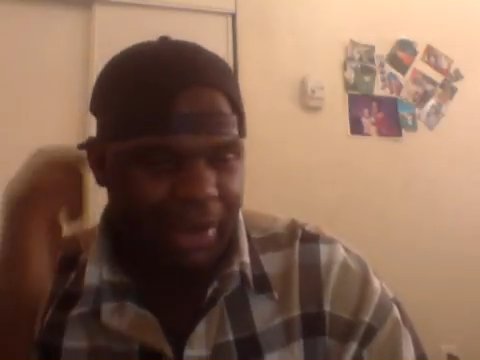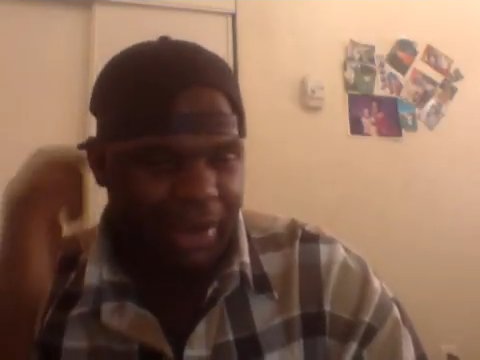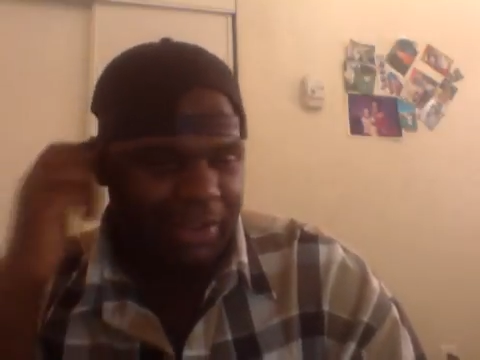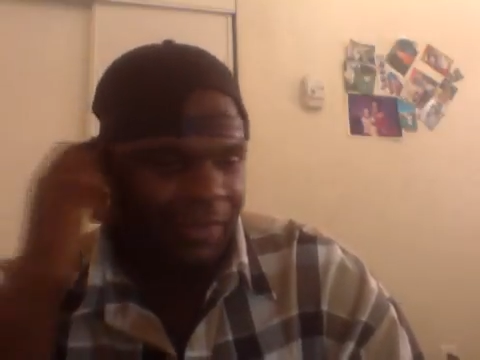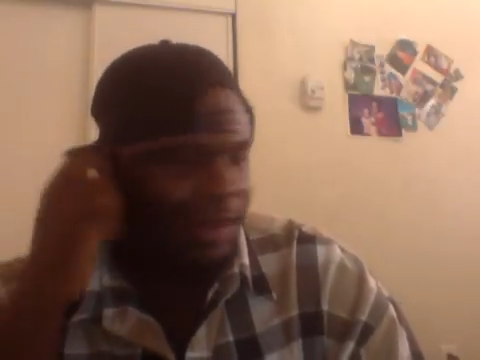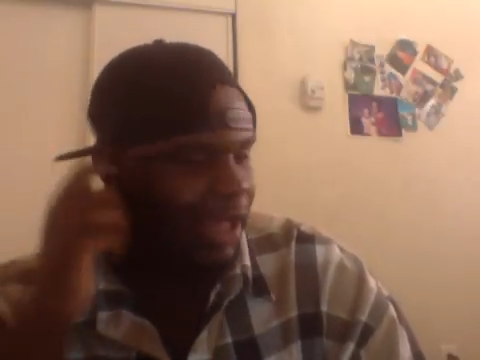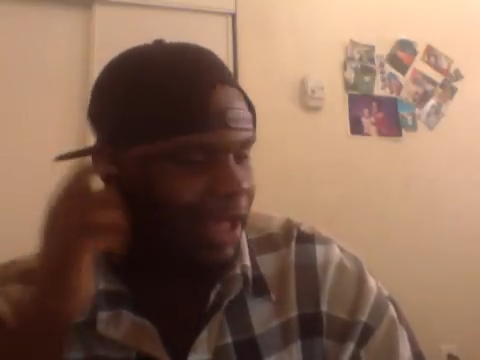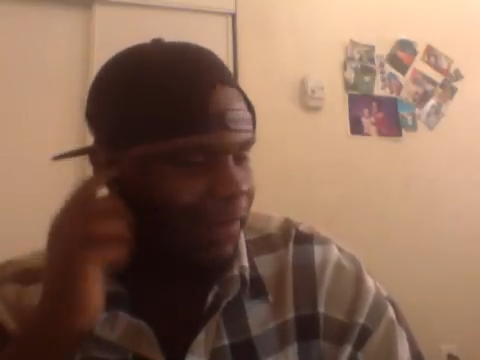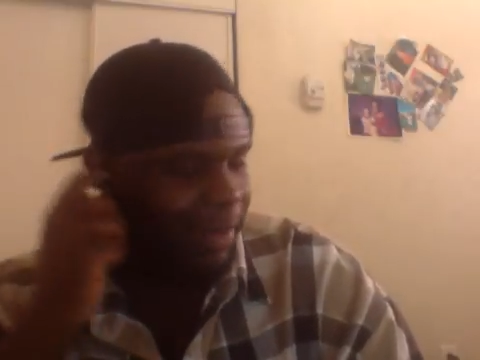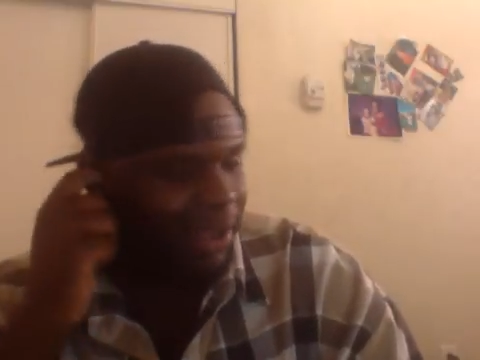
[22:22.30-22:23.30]
I should find. I gotta
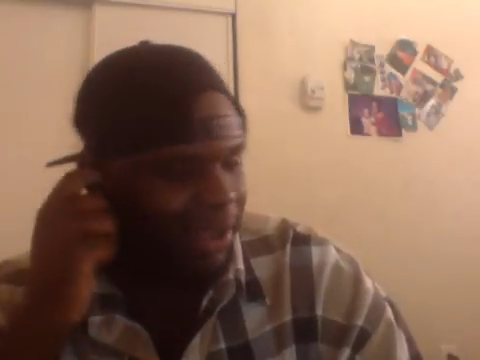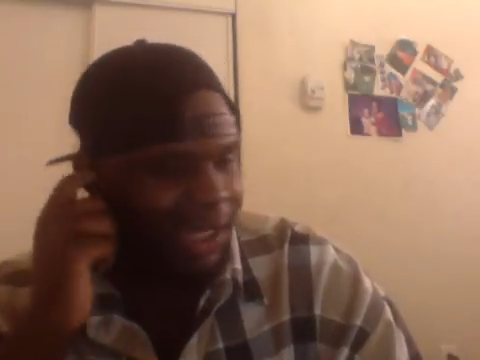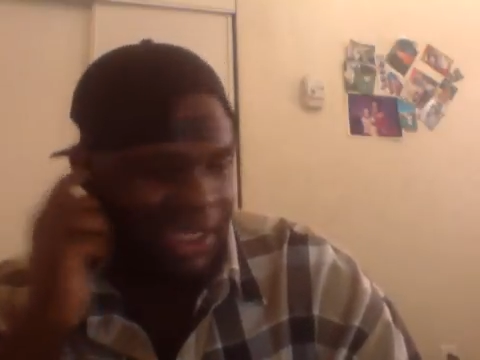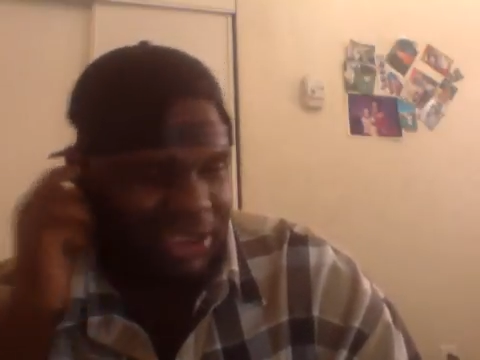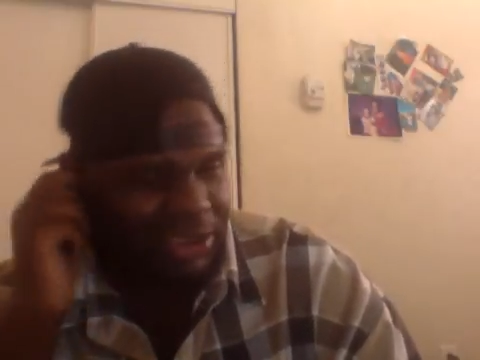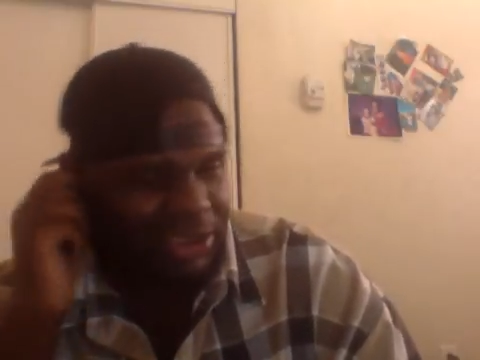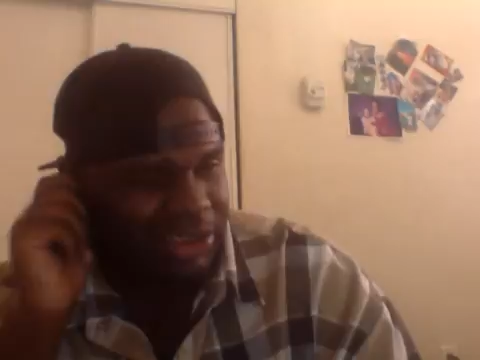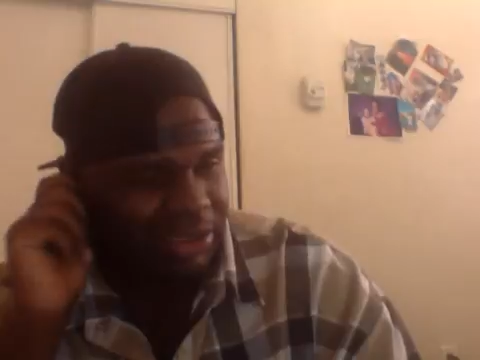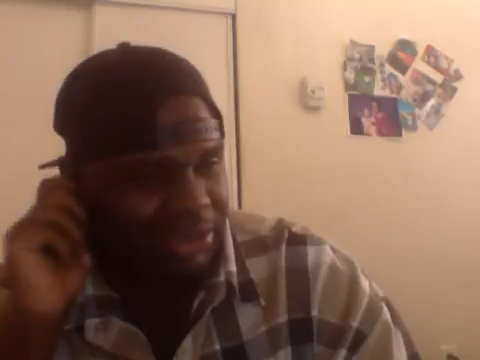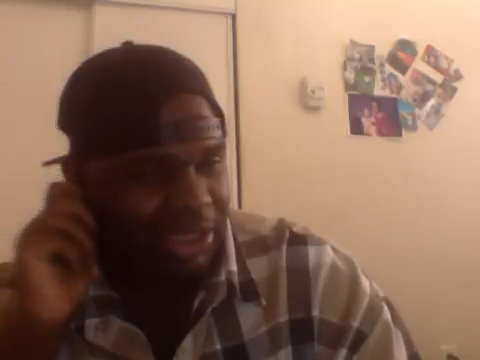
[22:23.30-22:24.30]
find my glasses because
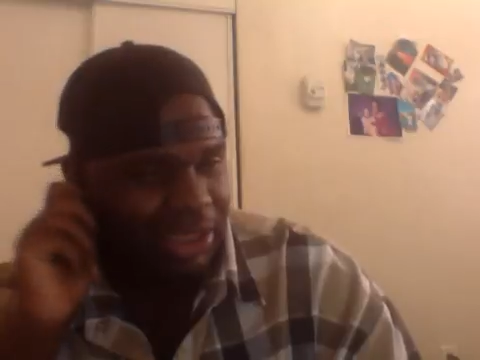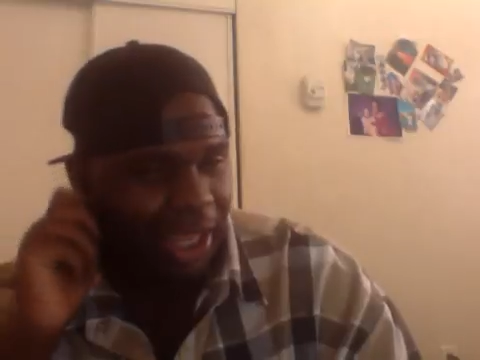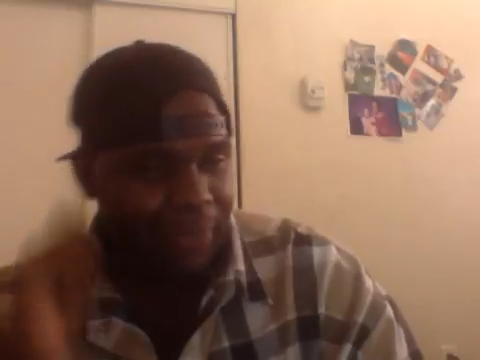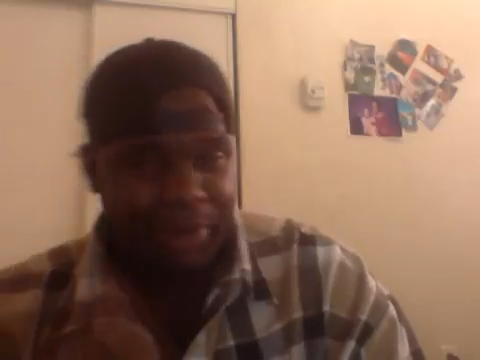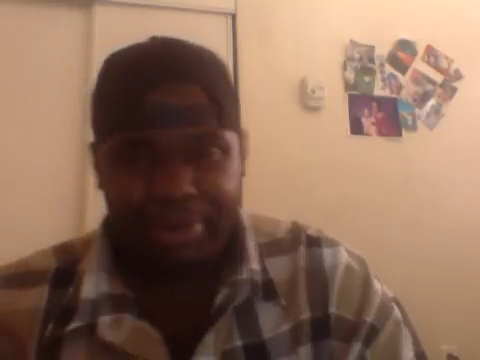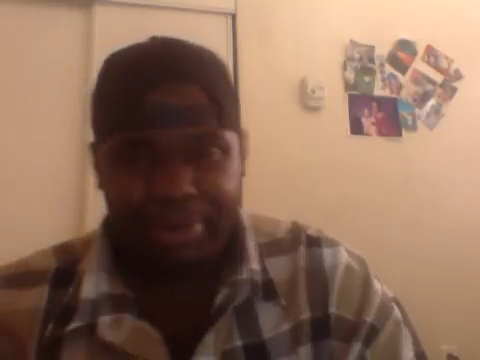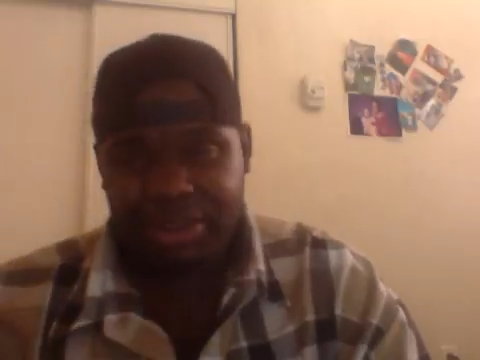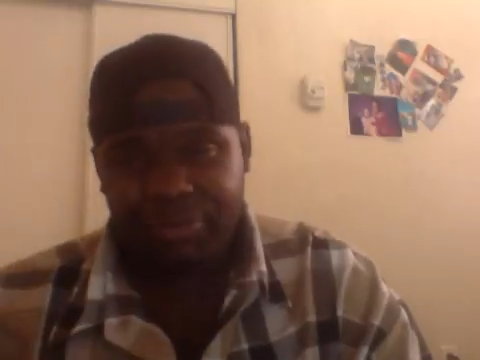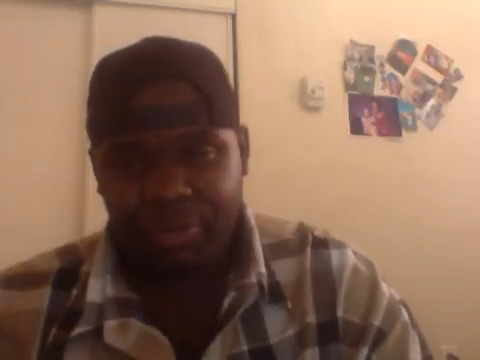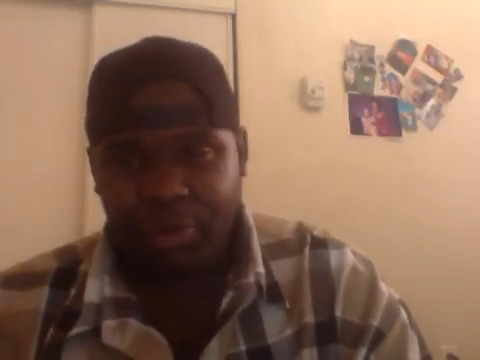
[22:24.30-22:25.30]
some of these I can't read, but some of
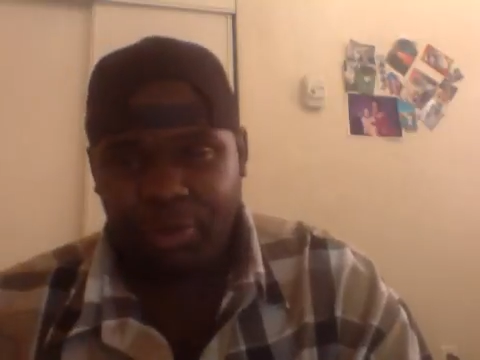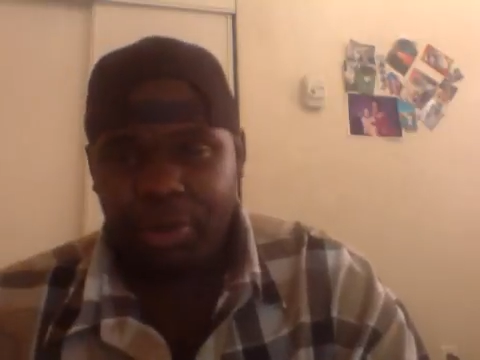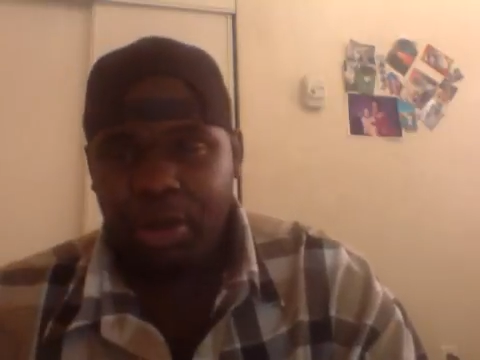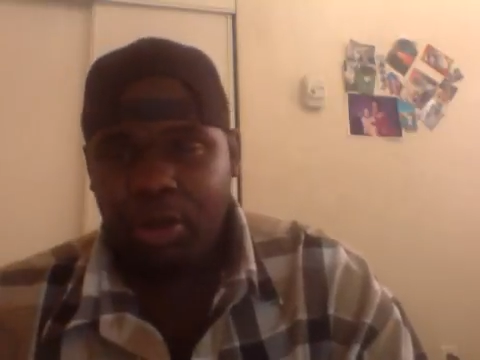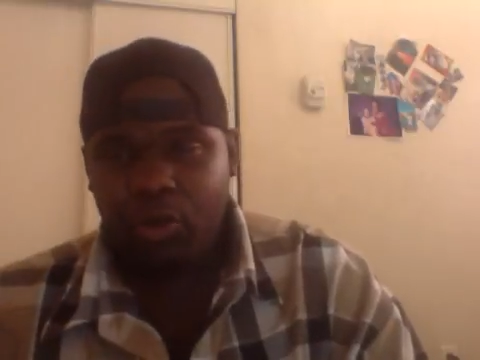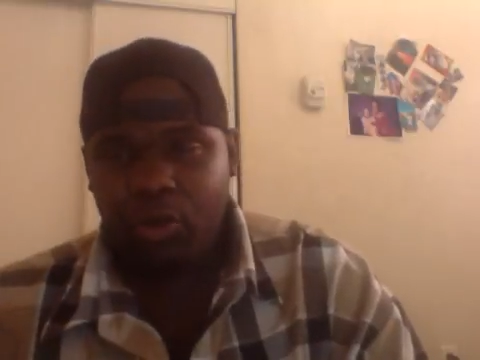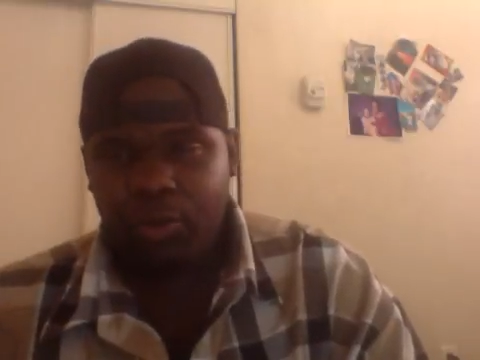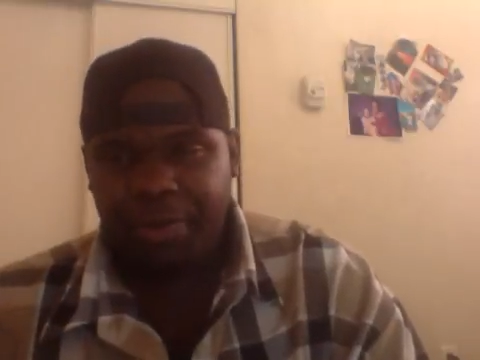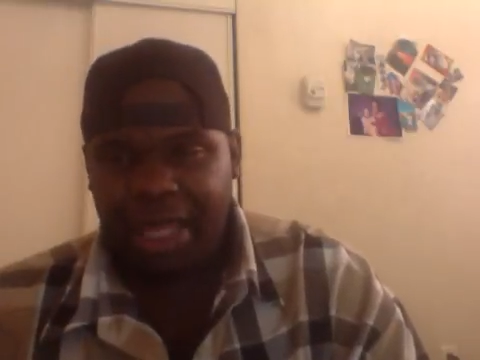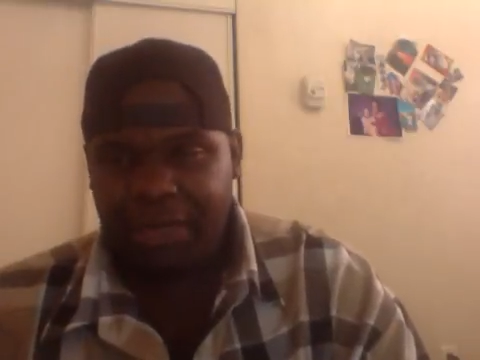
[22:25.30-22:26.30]
them are
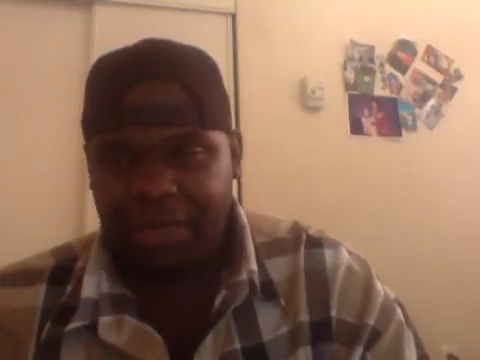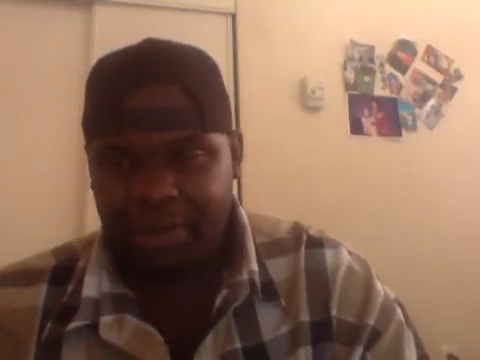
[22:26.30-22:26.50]
badly written.